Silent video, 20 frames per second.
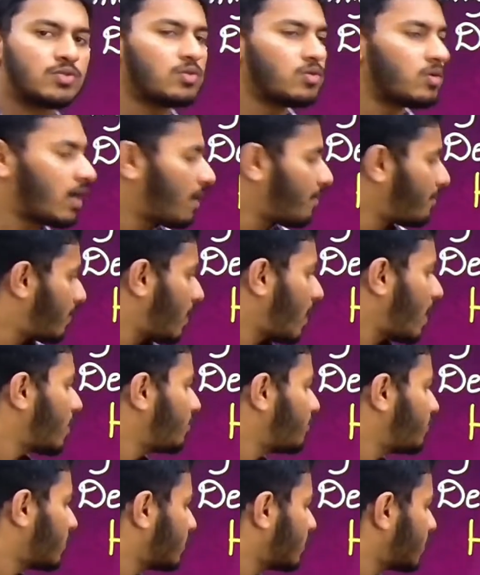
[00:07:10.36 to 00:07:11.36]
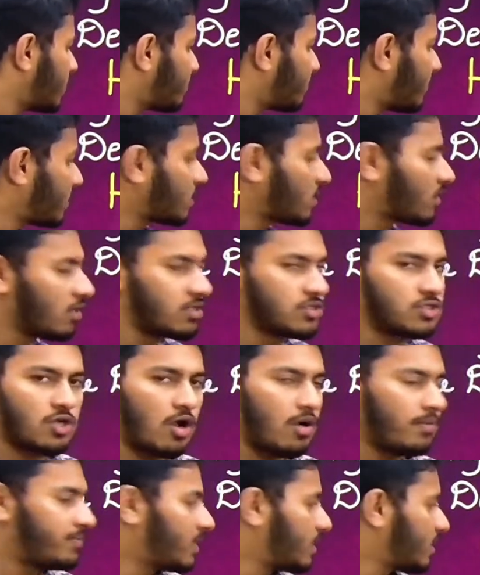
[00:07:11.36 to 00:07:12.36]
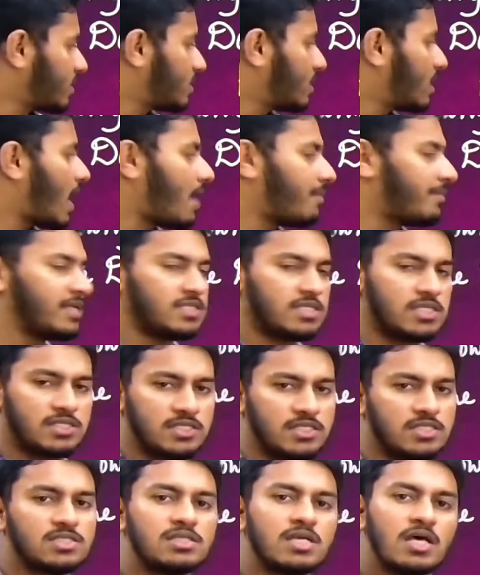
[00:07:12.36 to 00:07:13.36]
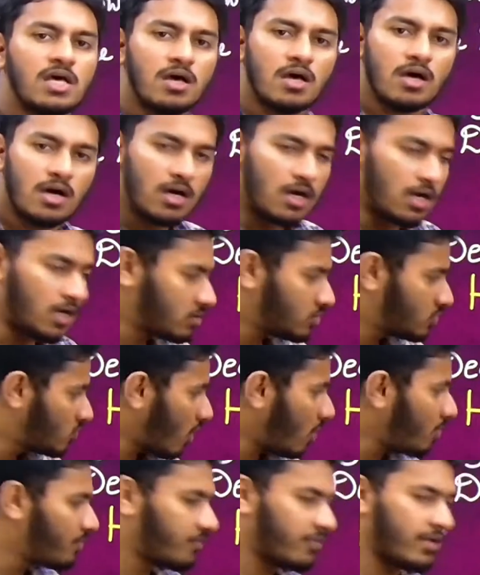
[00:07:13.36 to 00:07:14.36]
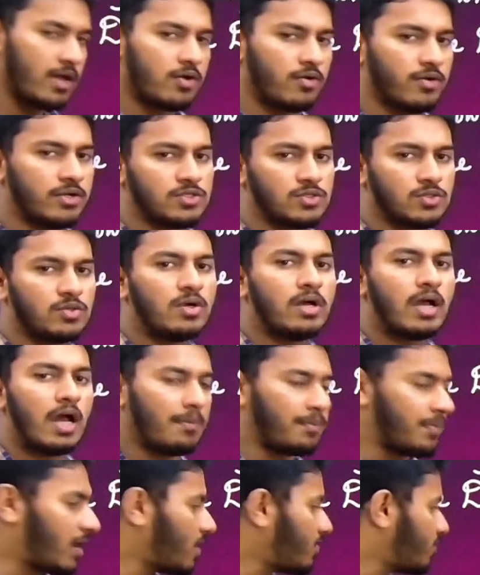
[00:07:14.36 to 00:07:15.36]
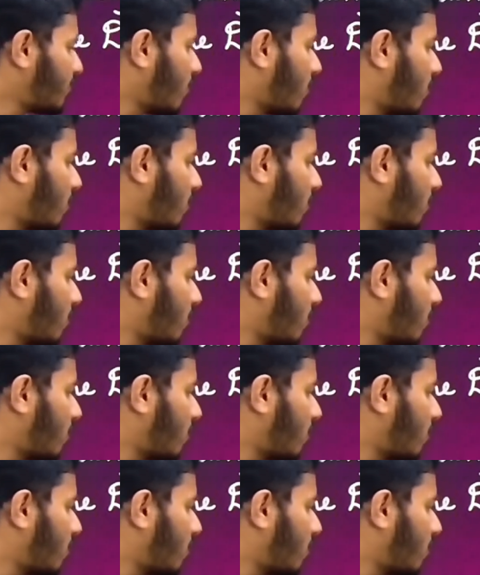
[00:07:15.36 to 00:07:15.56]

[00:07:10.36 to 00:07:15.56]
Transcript: apply for this particular job, that is lab assistance job we are going to apply for,